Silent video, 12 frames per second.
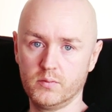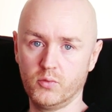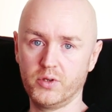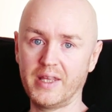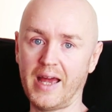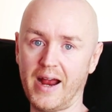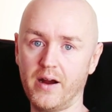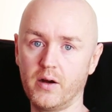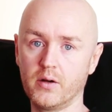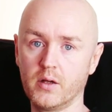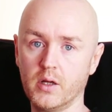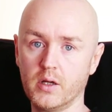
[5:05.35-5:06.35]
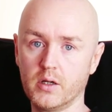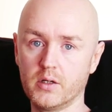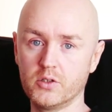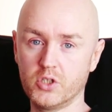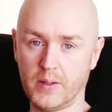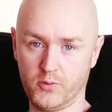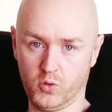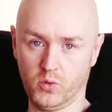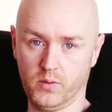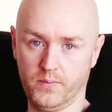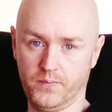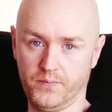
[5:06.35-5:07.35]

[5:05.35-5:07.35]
but they are conceptual.